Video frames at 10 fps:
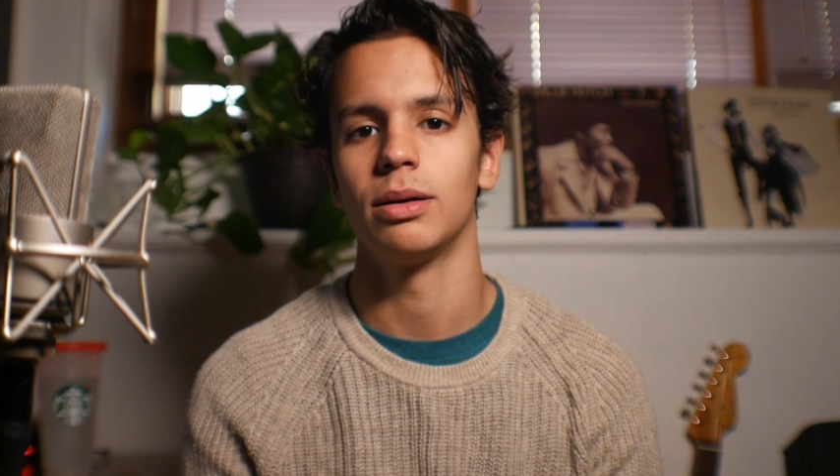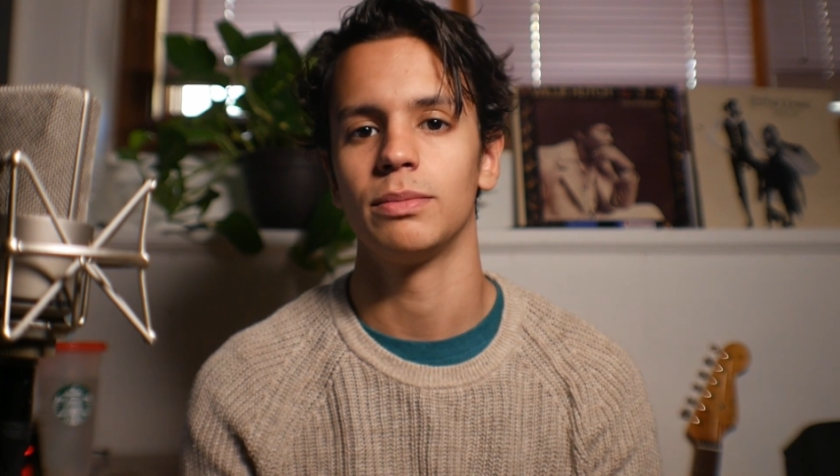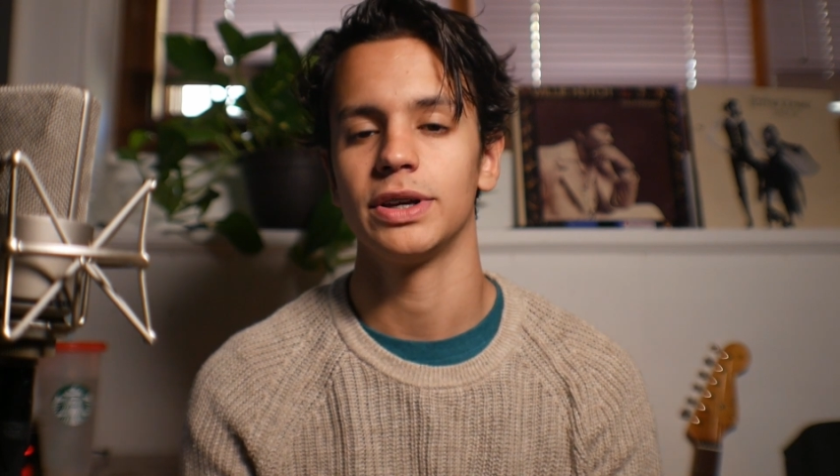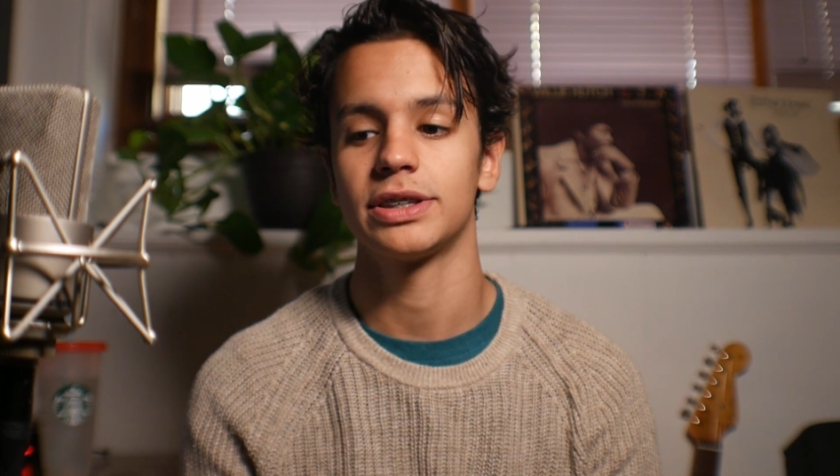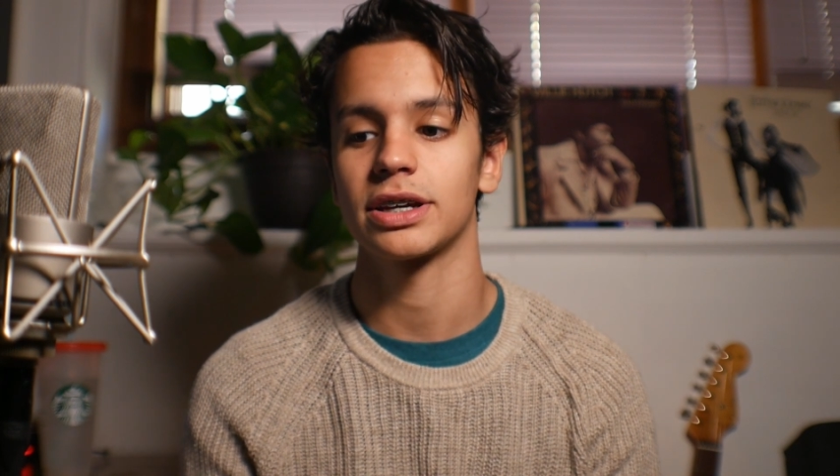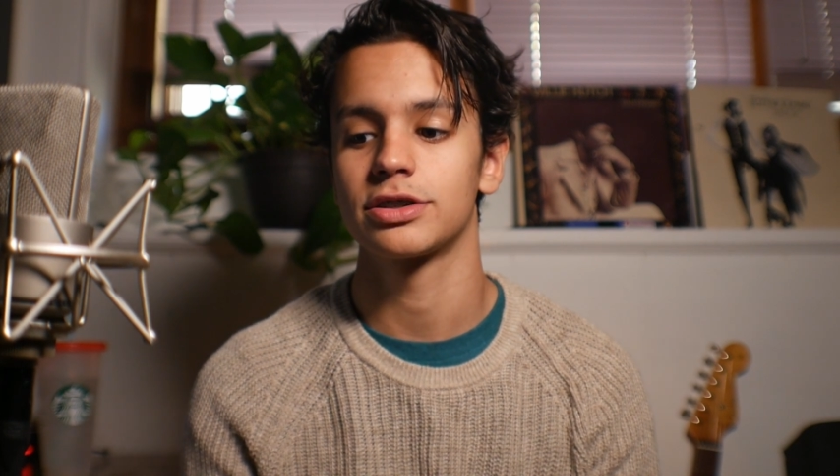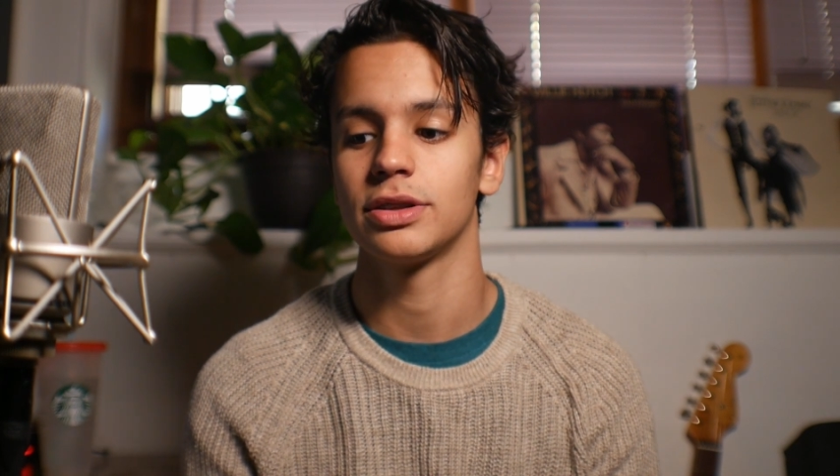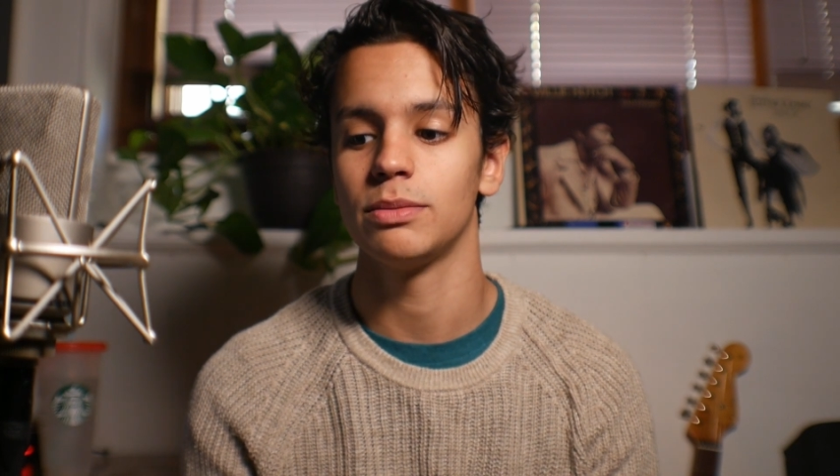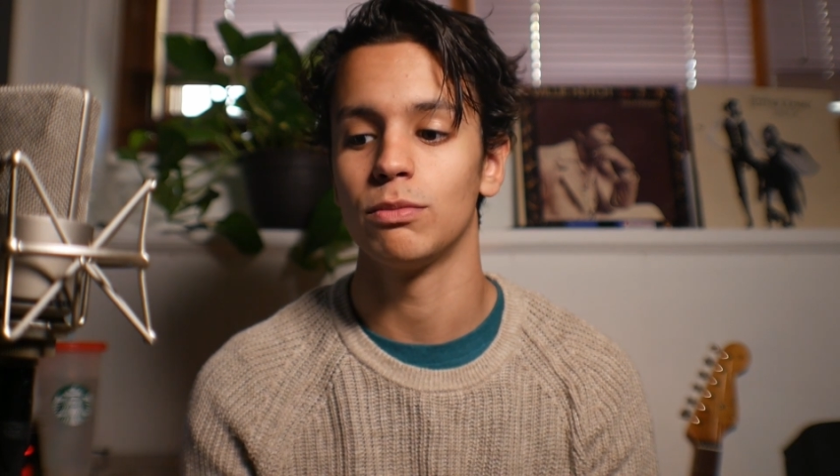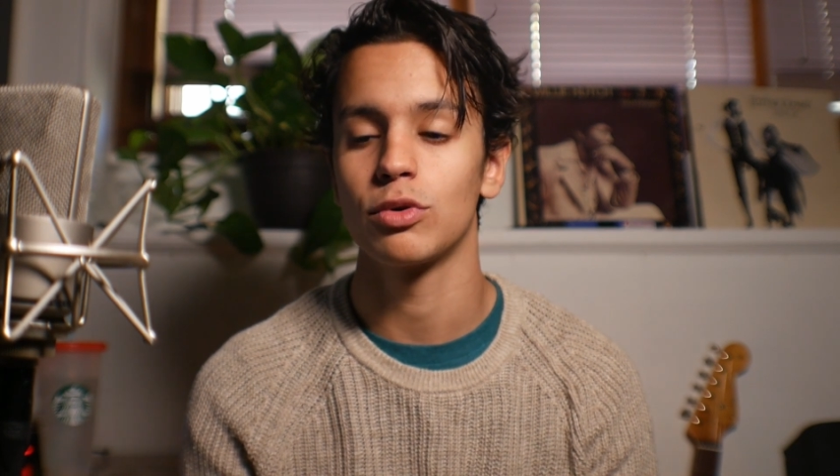It's
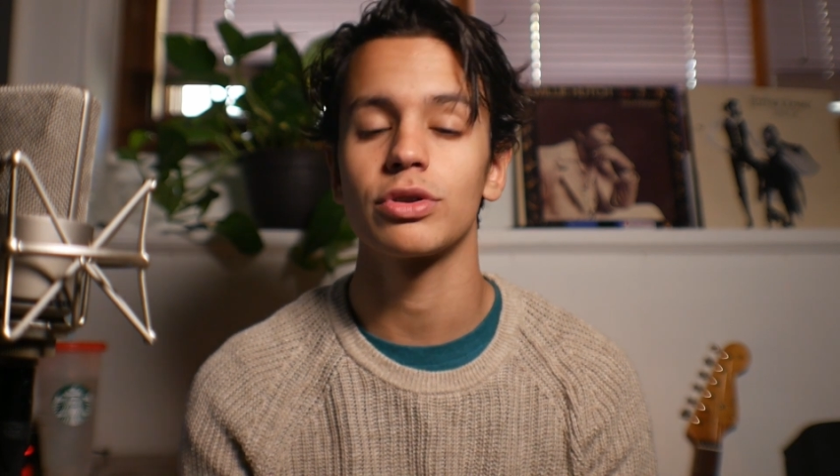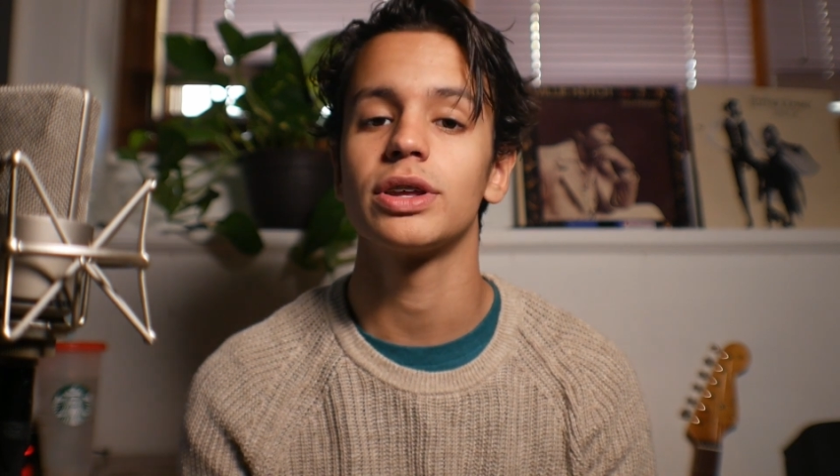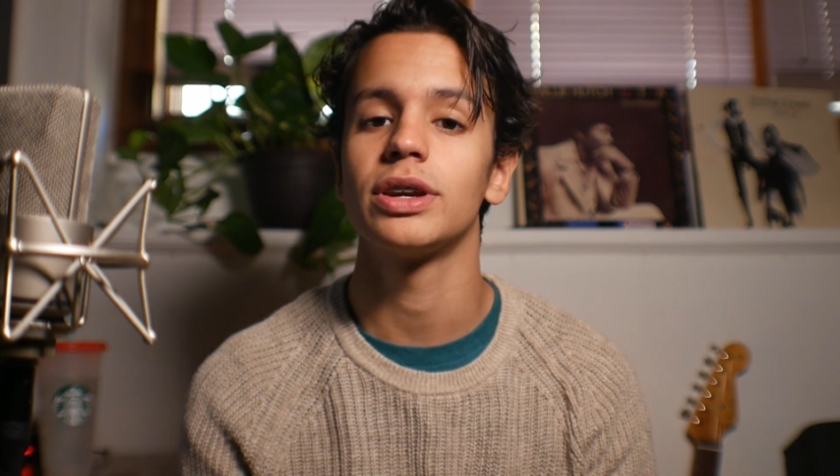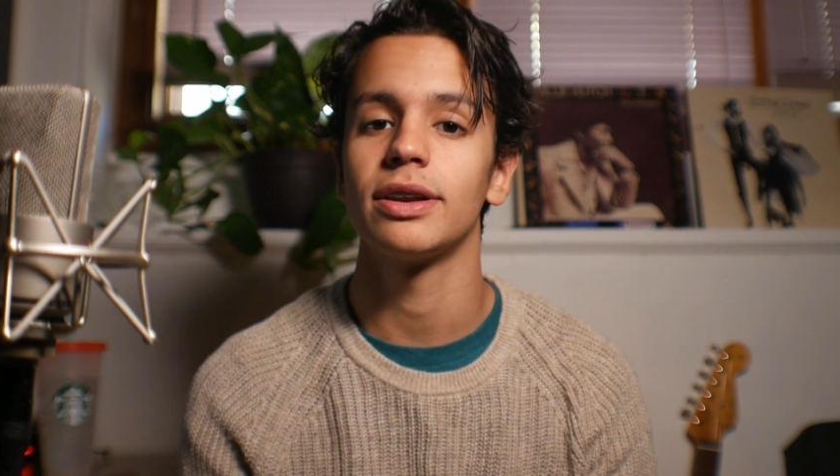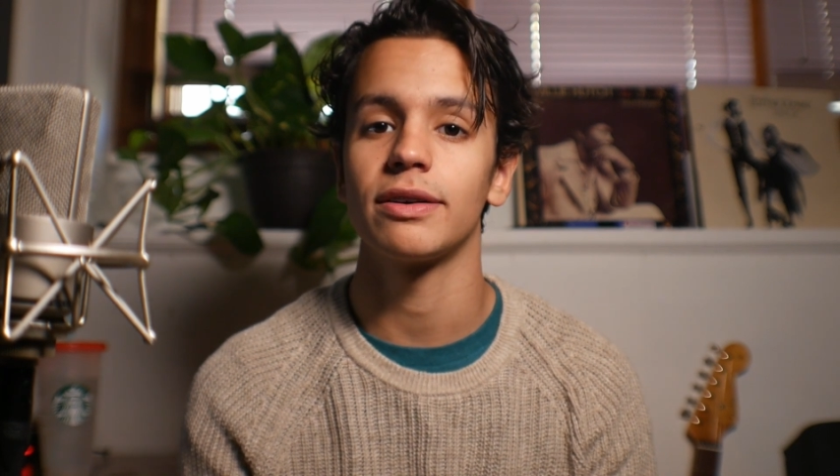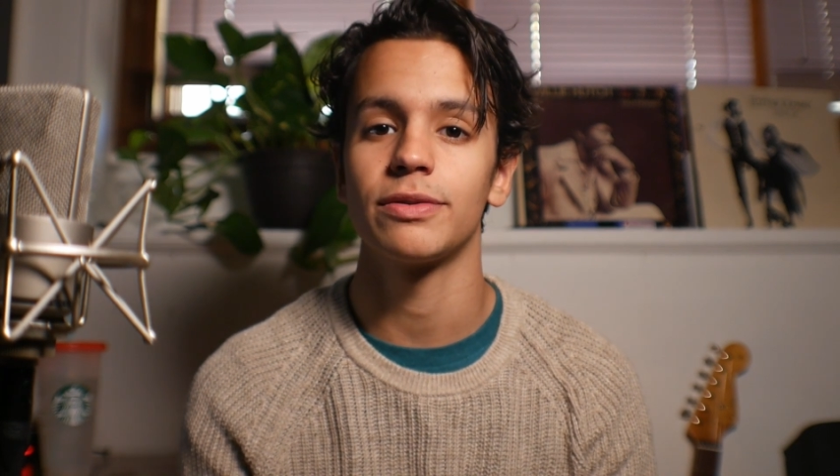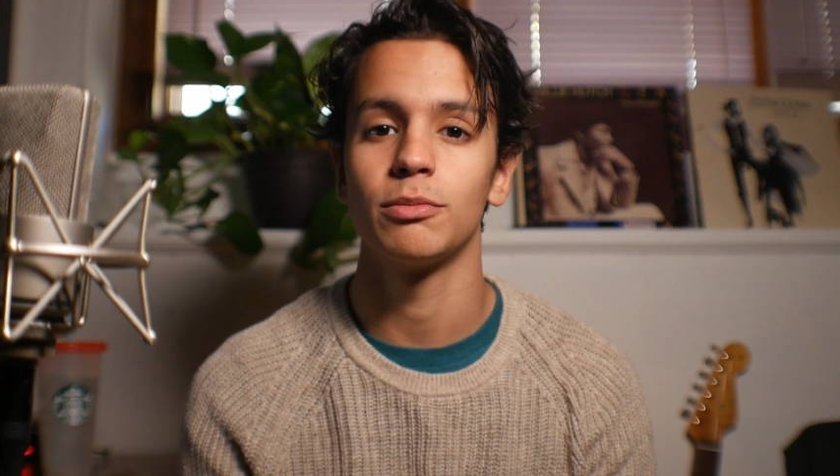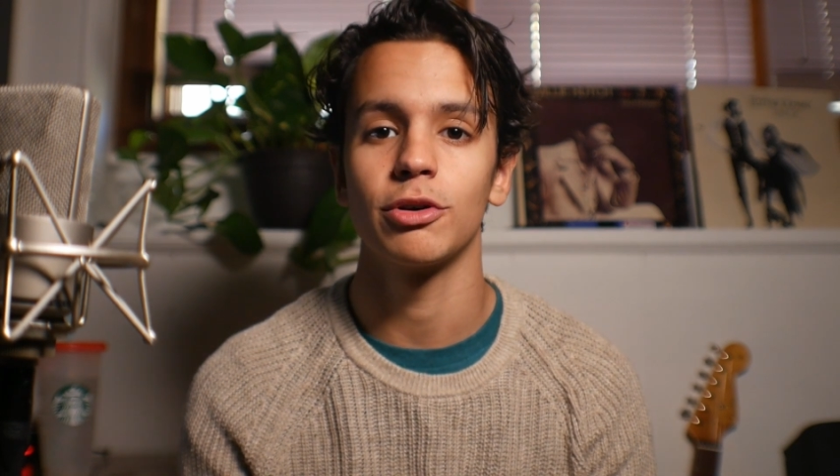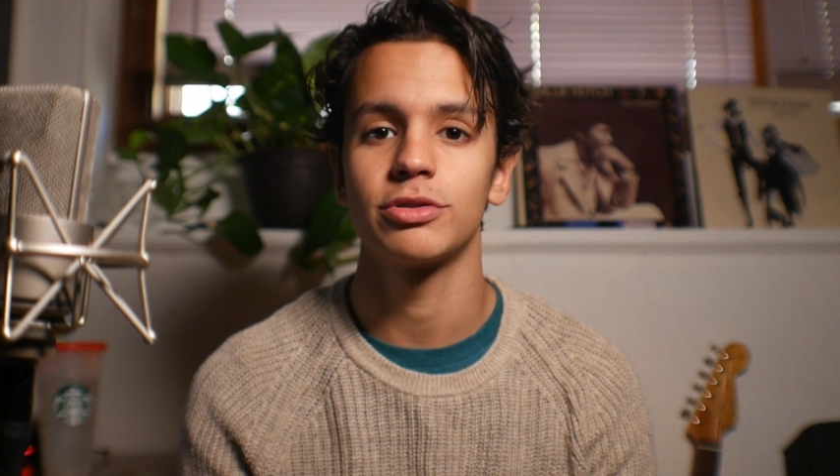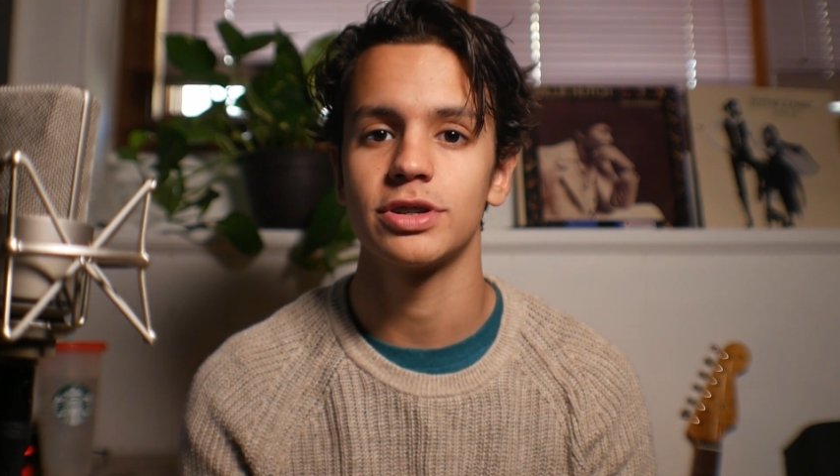actually more than enough in
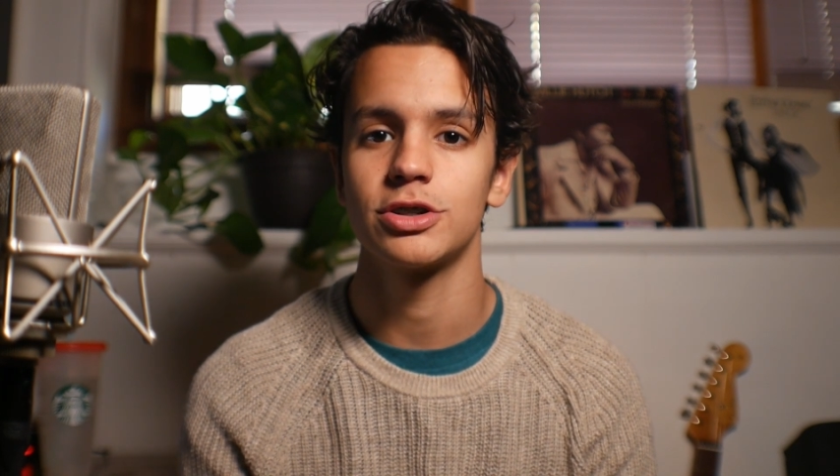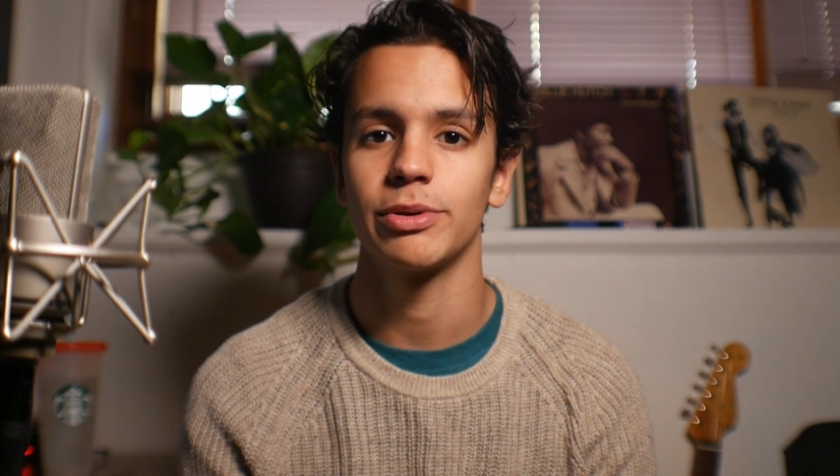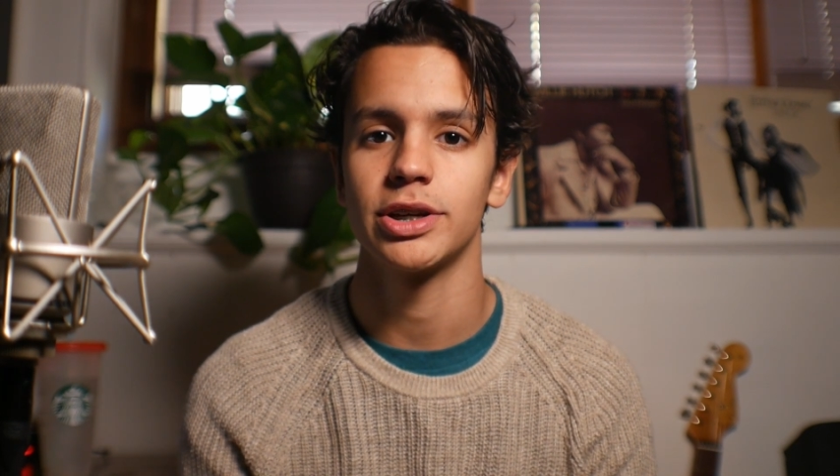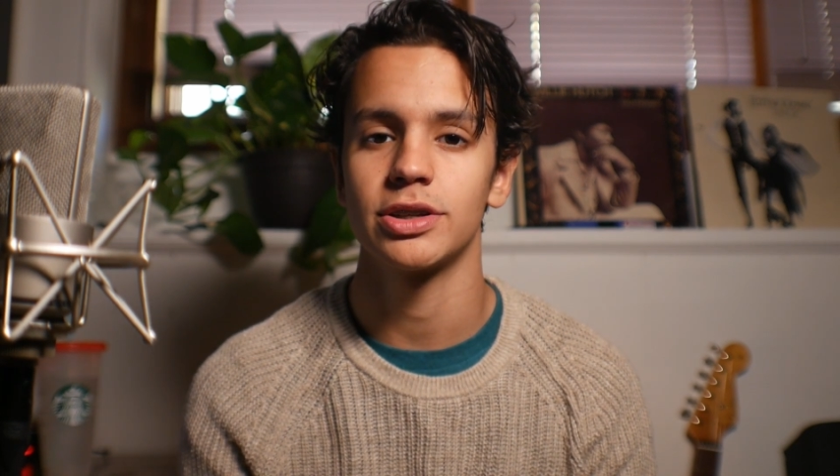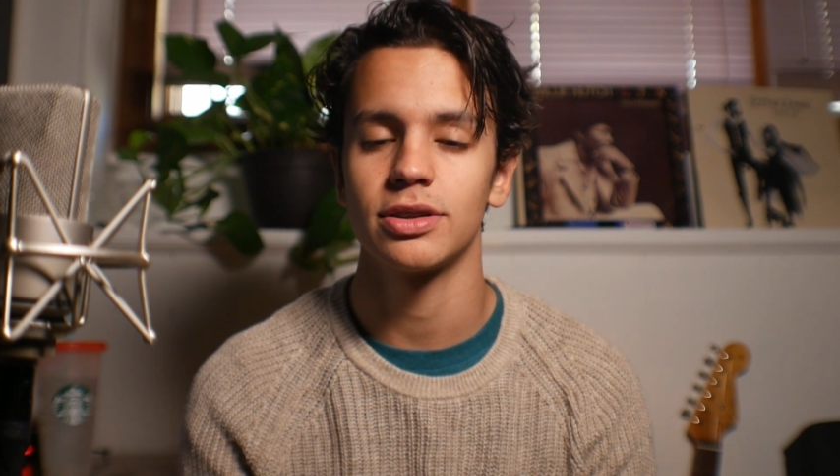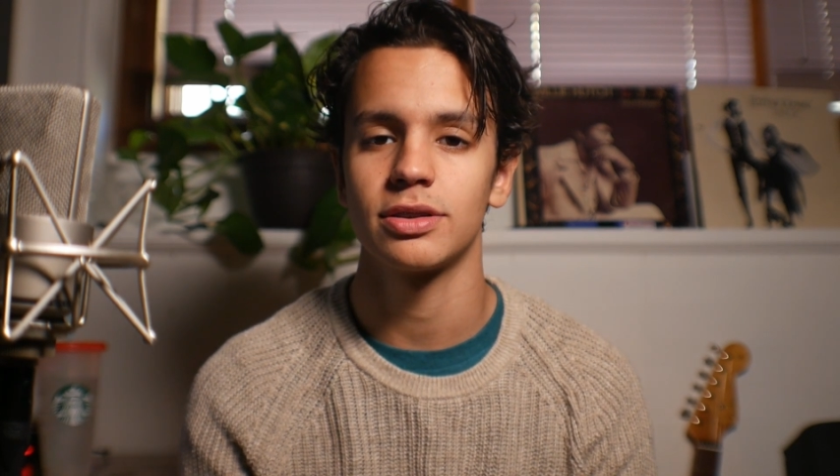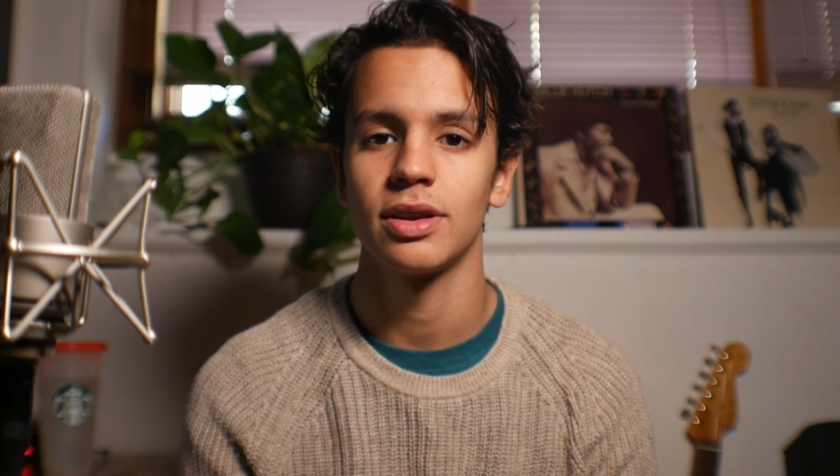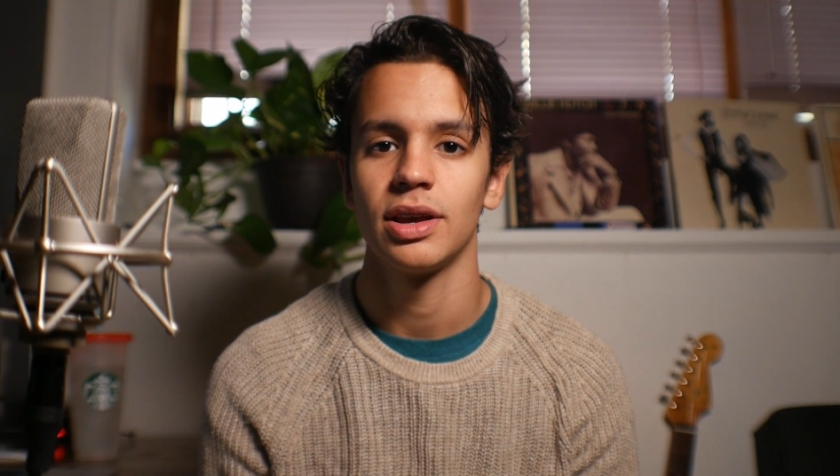most situations.